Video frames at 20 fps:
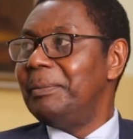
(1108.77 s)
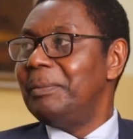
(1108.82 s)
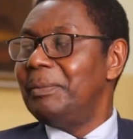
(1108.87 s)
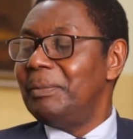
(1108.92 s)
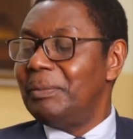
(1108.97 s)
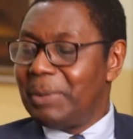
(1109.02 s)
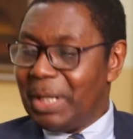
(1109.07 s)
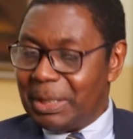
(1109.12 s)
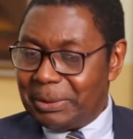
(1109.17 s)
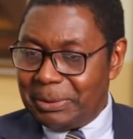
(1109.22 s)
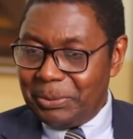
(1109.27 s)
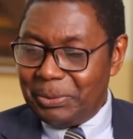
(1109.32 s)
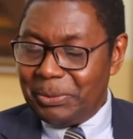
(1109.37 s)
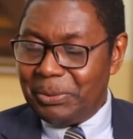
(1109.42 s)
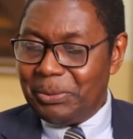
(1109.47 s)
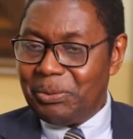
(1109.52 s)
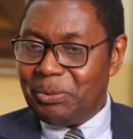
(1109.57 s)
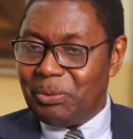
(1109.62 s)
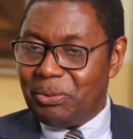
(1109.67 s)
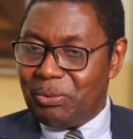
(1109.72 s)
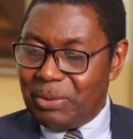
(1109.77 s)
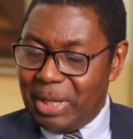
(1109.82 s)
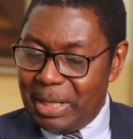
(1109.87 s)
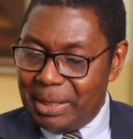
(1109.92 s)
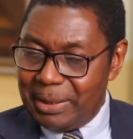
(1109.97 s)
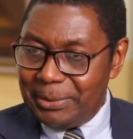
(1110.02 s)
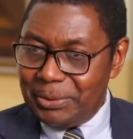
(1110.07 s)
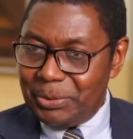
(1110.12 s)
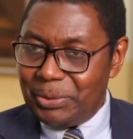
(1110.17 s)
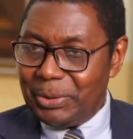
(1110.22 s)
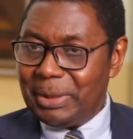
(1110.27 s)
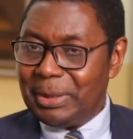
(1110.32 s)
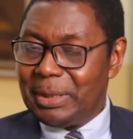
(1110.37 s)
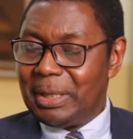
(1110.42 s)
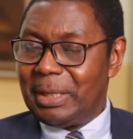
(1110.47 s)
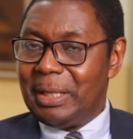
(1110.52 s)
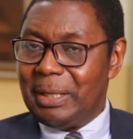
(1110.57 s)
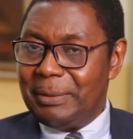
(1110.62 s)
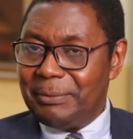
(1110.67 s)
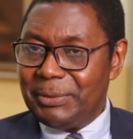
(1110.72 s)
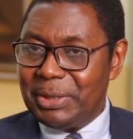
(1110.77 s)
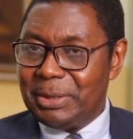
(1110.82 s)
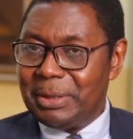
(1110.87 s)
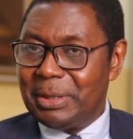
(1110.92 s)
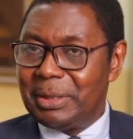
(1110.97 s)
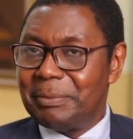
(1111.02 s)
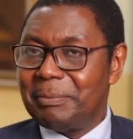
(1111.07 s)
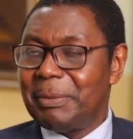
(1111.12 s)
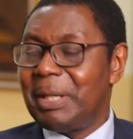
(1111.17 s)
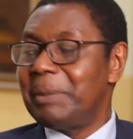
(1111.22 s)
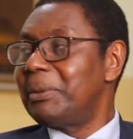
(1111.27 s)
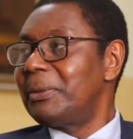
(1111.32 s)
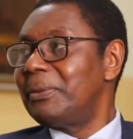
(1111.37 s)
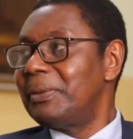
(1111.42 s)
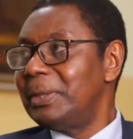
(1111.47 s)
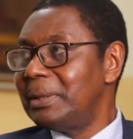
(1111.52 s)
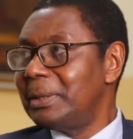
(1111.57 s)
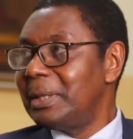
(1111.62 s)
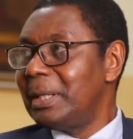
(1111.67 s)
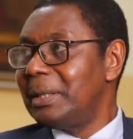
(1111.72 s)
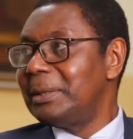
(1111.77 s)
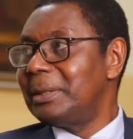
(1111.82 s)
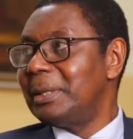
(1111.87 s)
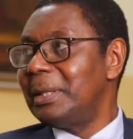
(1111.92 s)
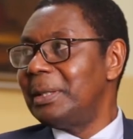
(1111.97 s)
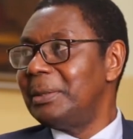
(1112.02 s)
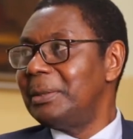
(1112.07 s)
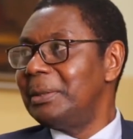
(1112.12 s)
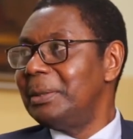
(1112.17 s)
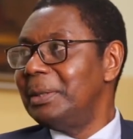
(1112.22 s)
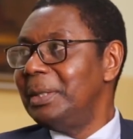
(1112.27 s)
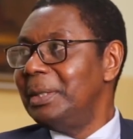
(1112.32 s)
But while doing the MTH, my professor said,